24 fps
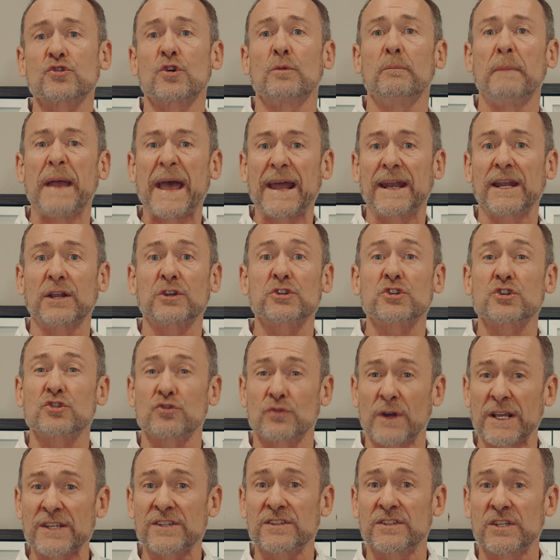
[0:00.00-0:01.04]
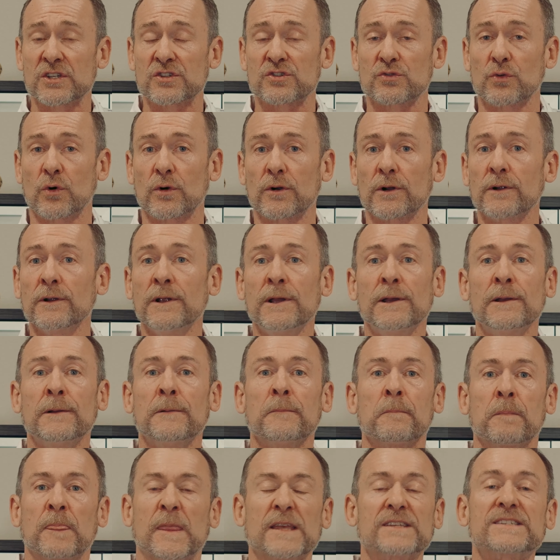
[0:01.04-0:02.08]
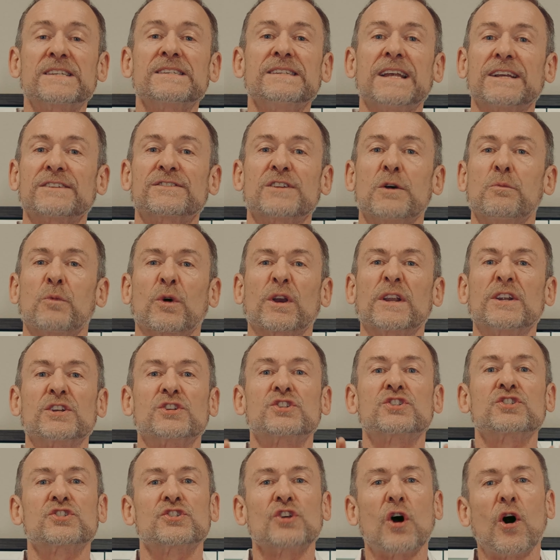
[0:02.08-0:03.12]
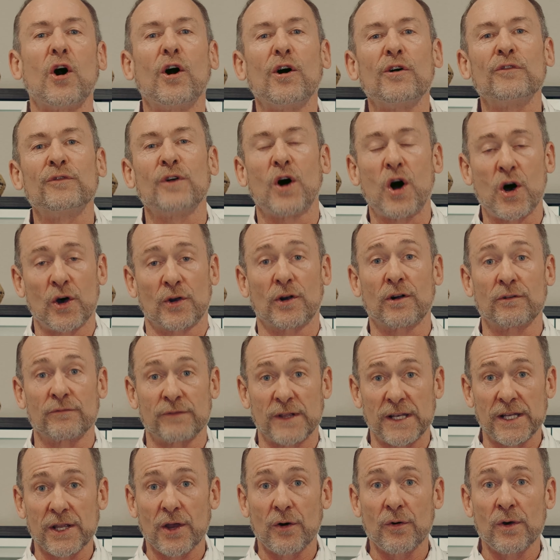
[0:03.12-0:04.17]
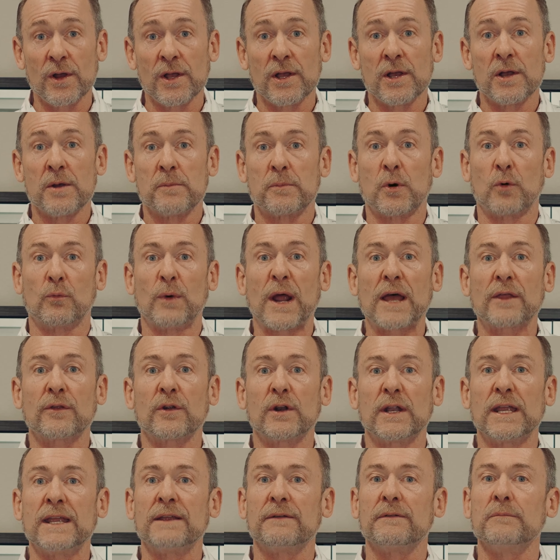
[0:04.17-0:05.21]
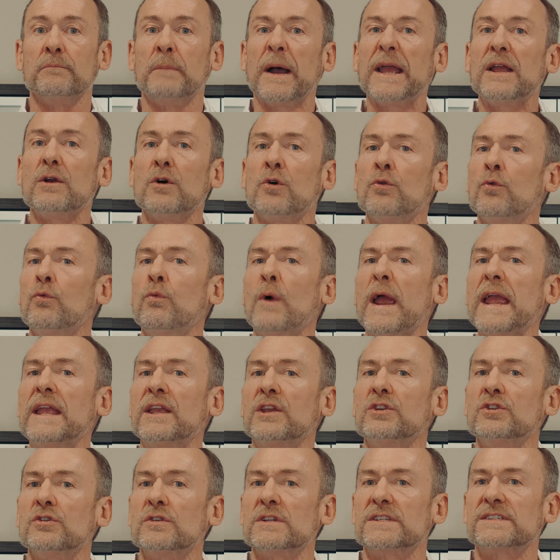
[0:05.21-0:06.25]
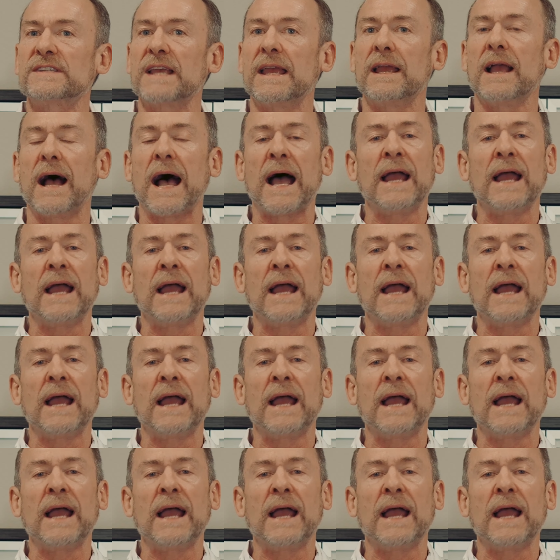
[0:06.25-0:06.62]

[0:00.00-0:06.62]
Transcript: traumatic stress disorder, this is not something we're going to solve on our video, but rather it might awaken you to say,